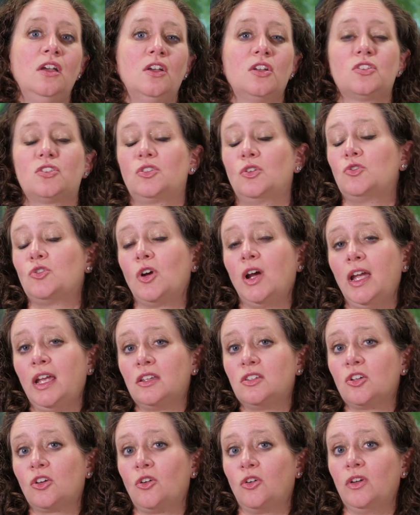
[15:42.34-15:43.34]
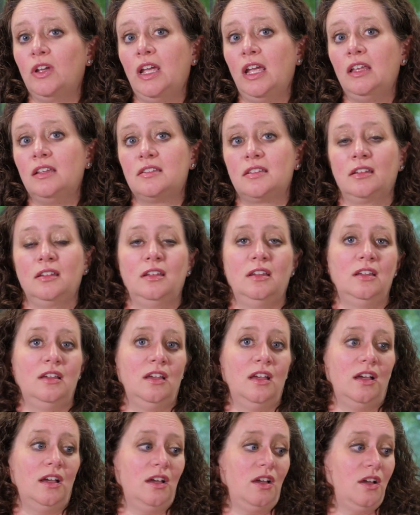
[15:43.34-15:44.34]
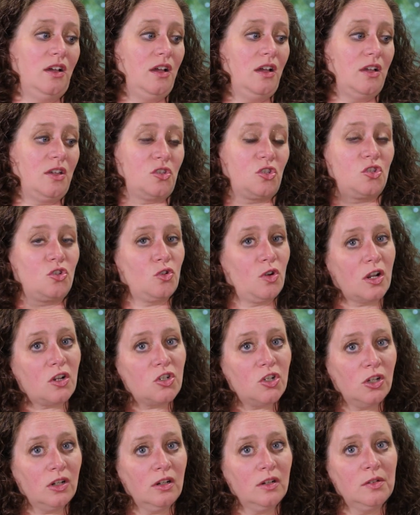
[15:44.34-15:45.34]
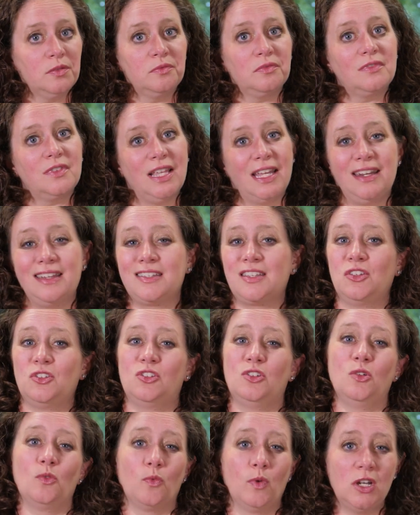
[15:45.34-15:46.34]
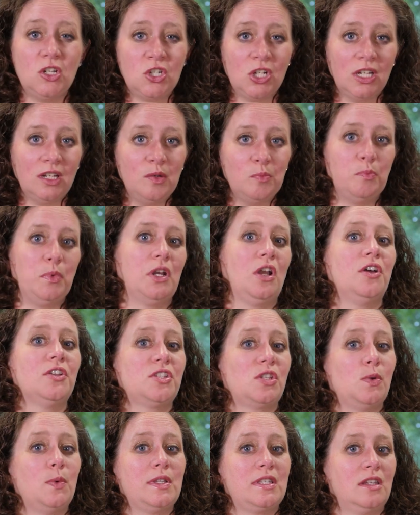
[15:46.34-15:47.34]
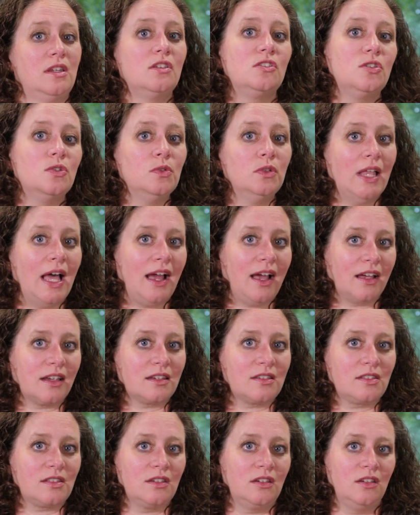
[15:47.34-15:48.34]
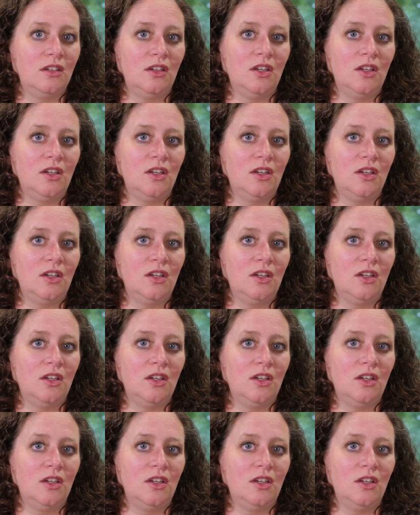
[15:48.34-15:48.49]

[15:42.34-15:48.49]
So trying to create a structure that isn't too rigid, but also isn't too lax.